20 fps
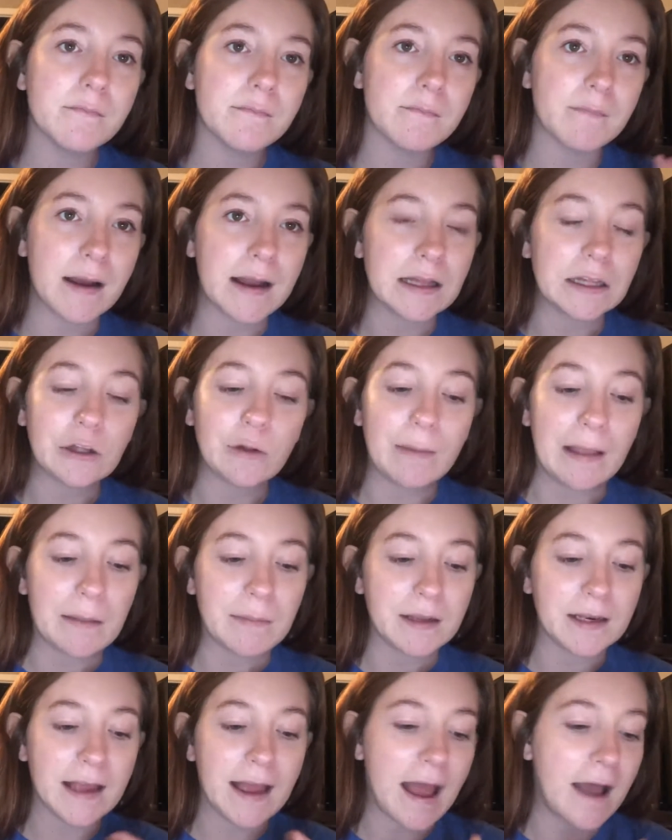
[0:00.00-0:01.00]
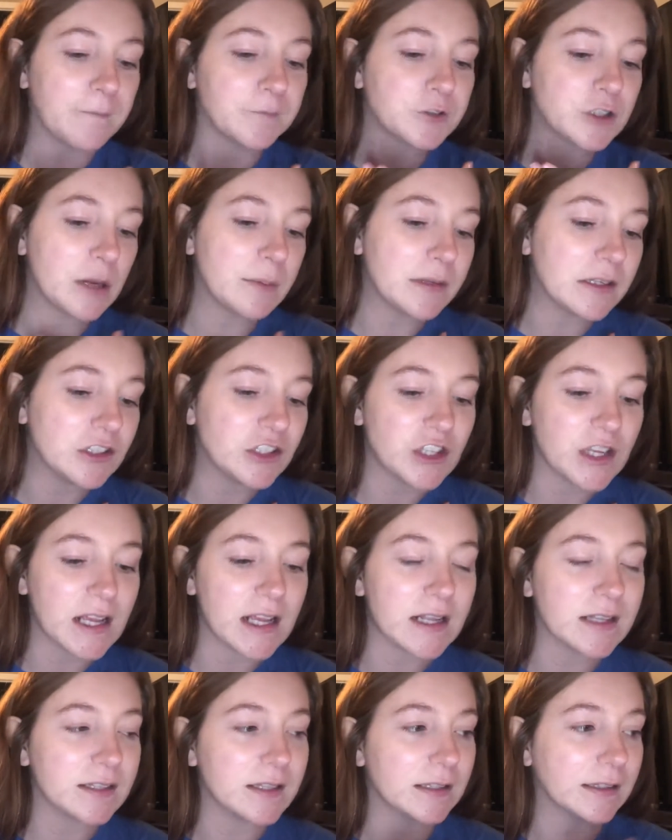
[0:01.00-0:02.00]
my little baby to have chubby
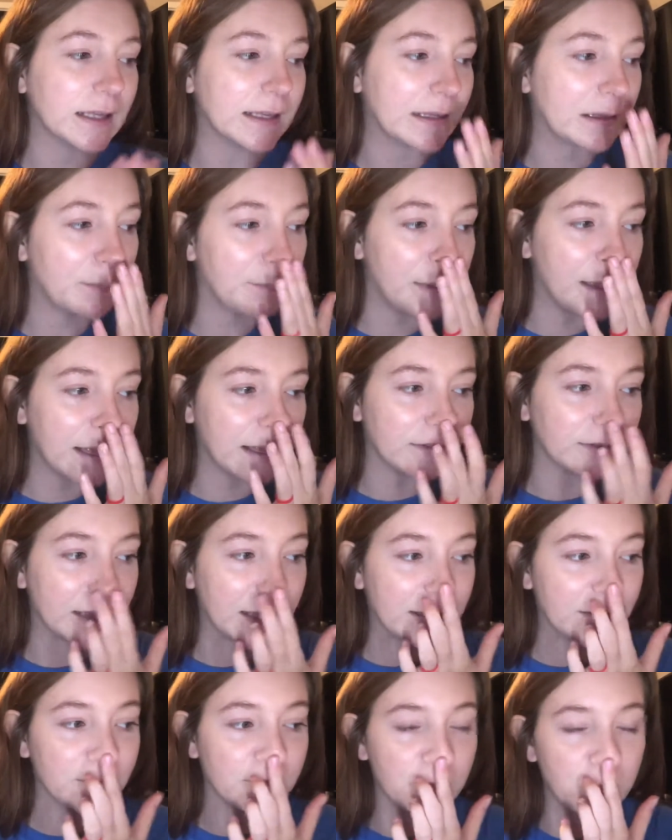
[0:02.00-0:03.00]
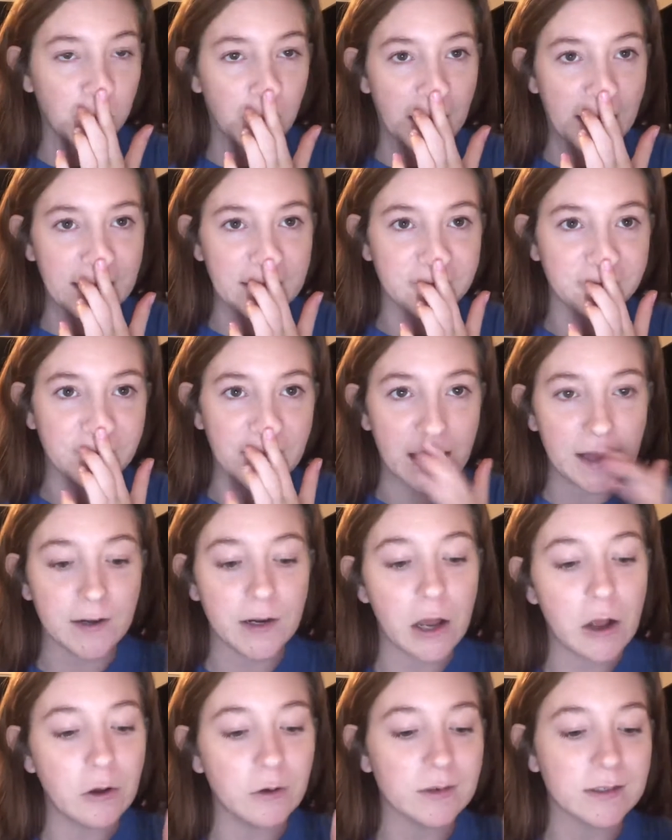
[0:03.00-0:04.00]
cheeks and like a big, like, wide flat
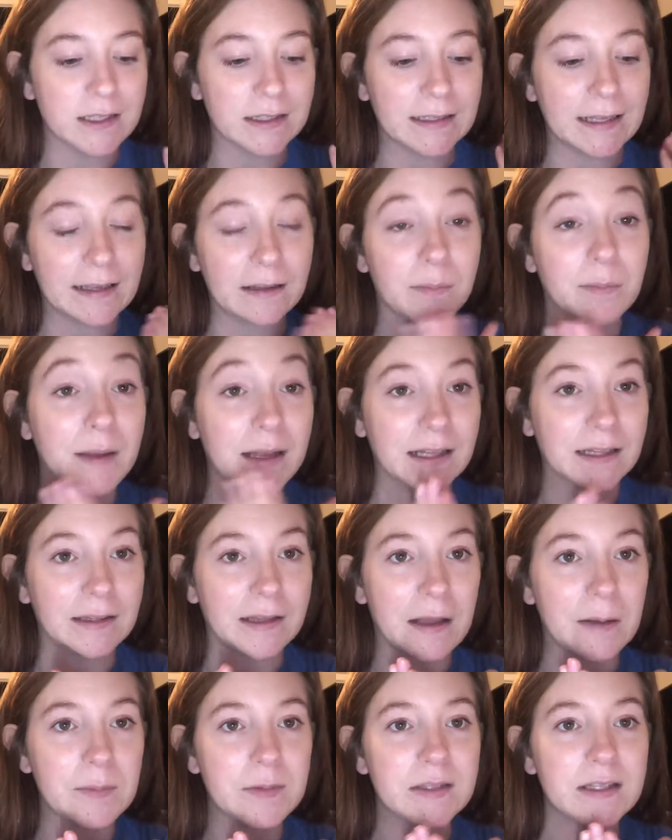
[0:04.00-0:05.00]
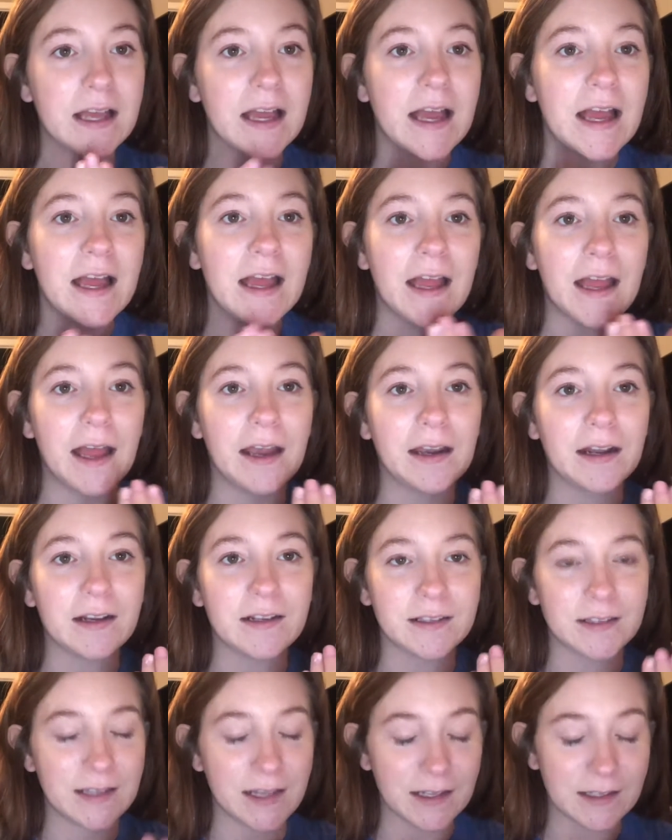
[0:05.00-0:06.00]
nose and like big lips, and
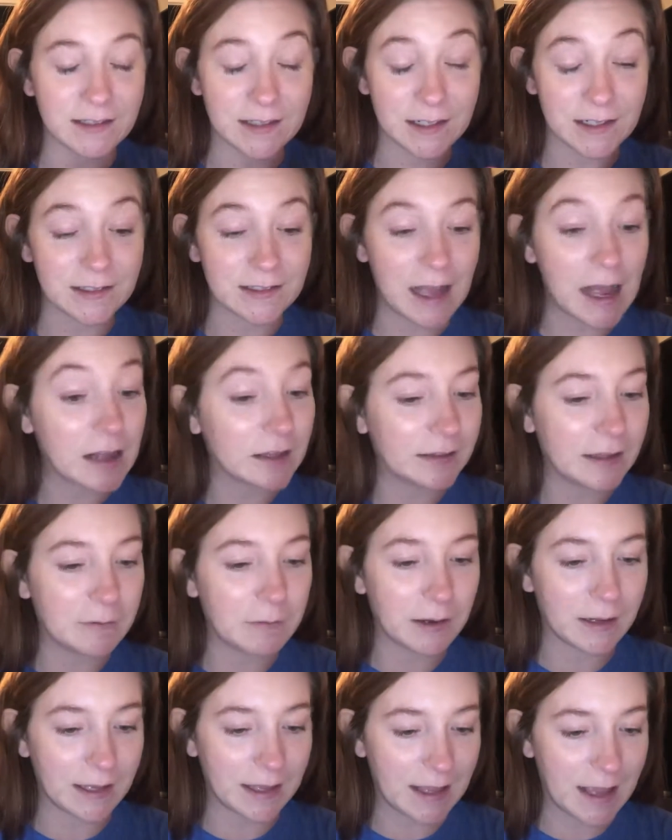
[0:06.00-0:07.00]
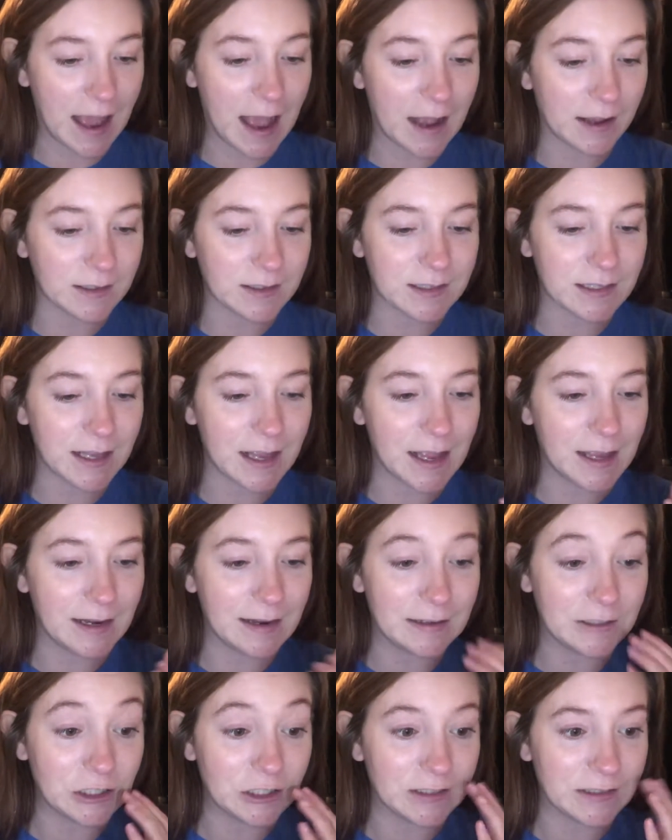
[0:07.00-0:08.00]
it's exactly what he has, and
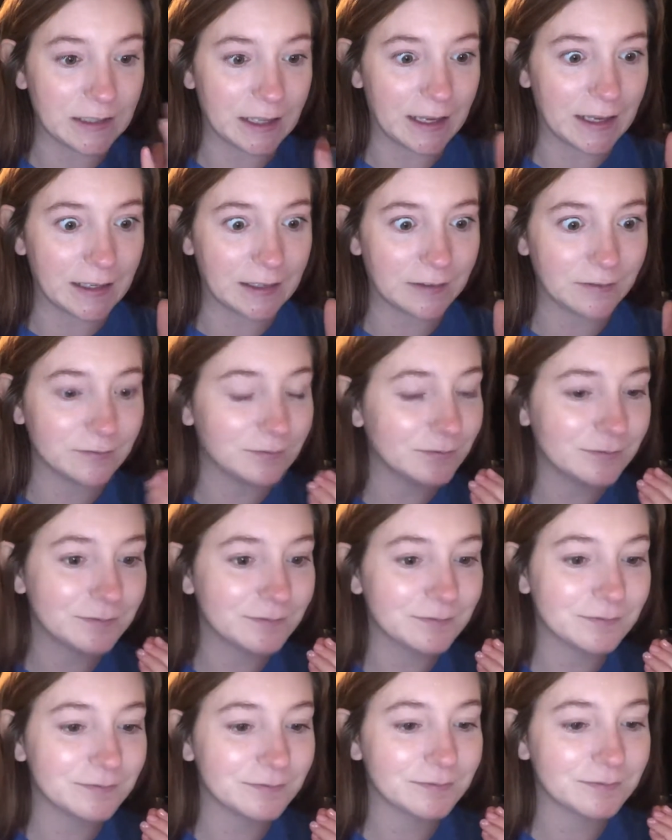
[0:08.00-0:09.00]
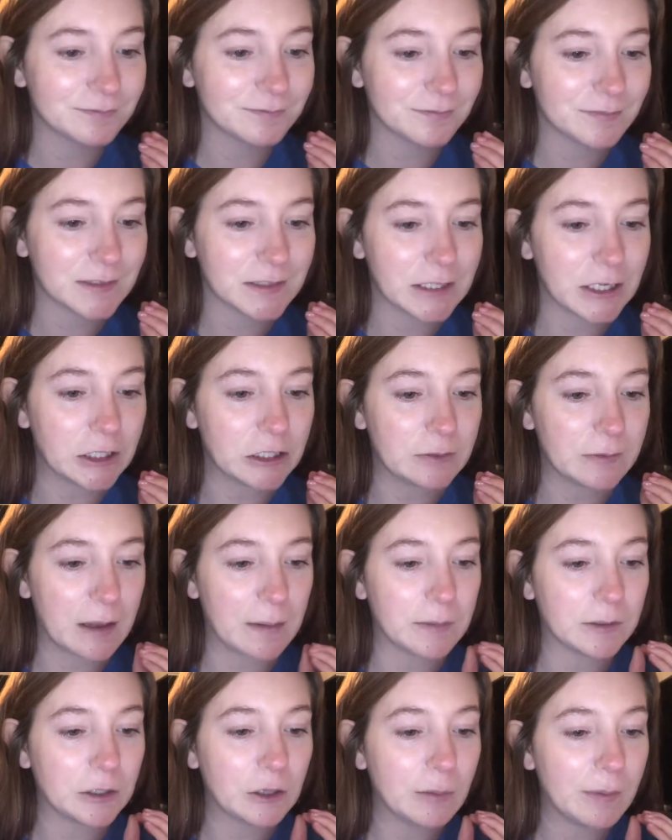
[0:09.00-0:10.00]
it just like tears me
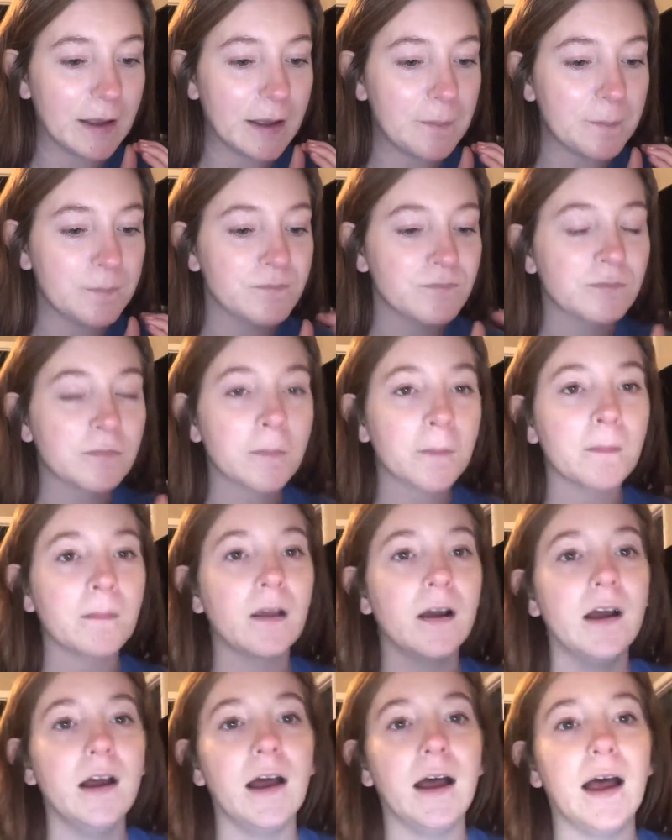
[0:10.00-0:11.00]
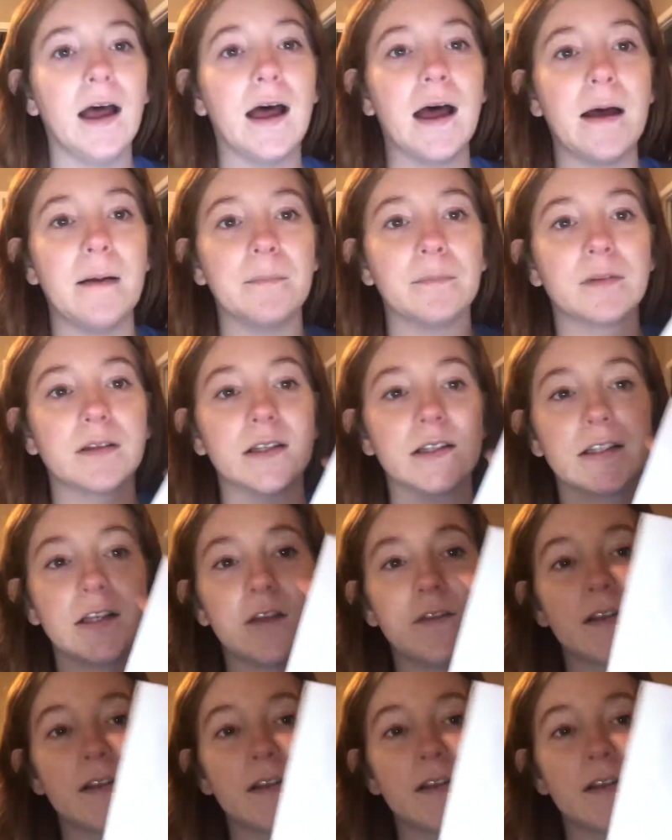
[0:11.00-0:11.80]
up a little bit. So